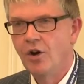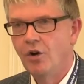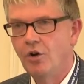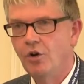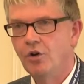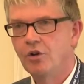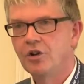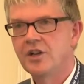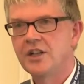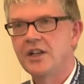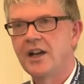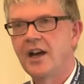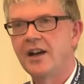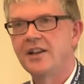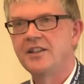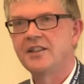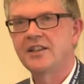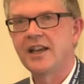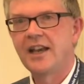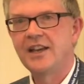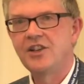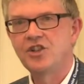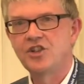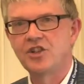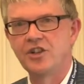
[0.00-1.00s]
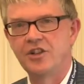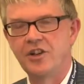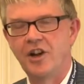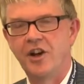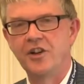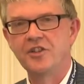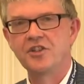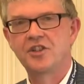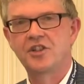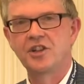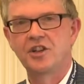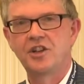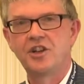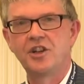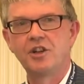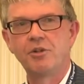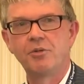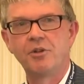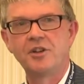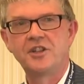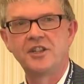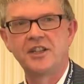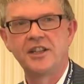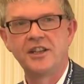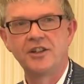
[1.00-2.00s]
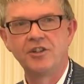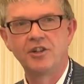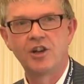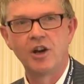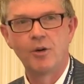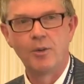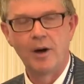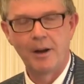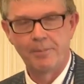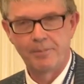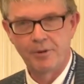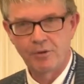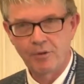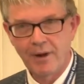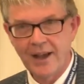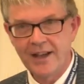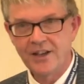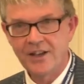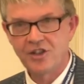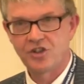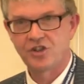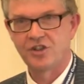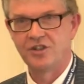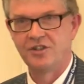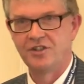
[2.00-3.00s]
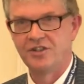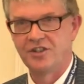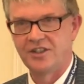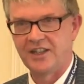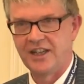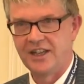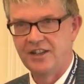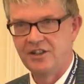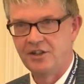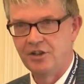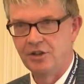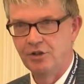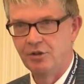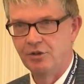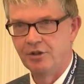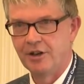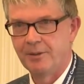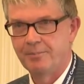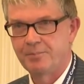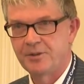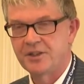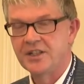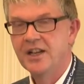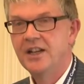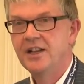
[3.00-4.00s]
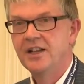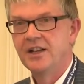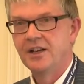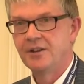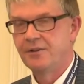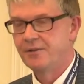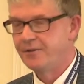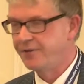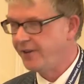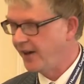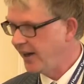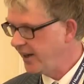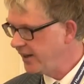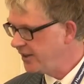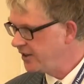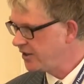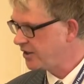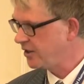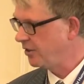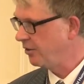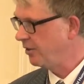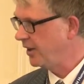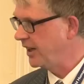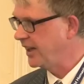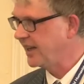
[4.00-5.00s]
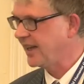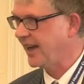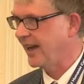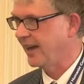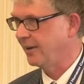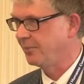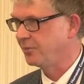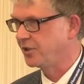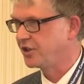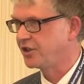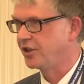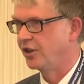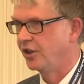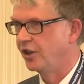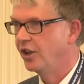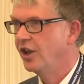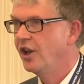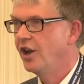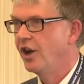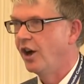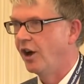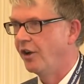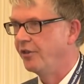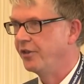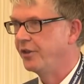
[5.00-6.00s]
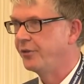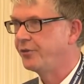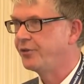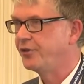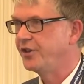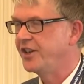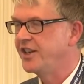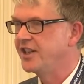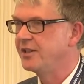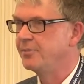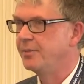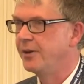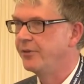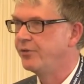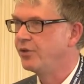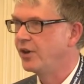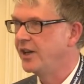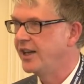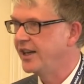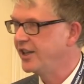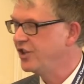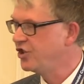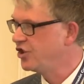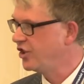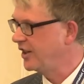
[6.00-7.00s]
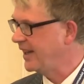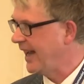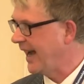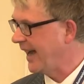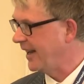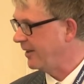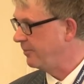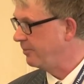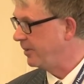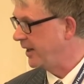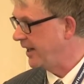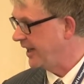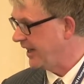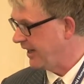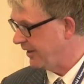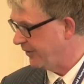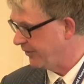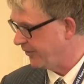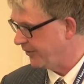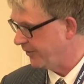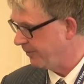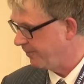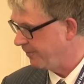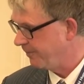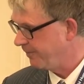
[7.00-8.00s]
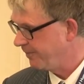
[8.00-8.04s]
Organisation on Security and Cooperations in Europe's Advisory Council on the Freedom of Religion and Belief.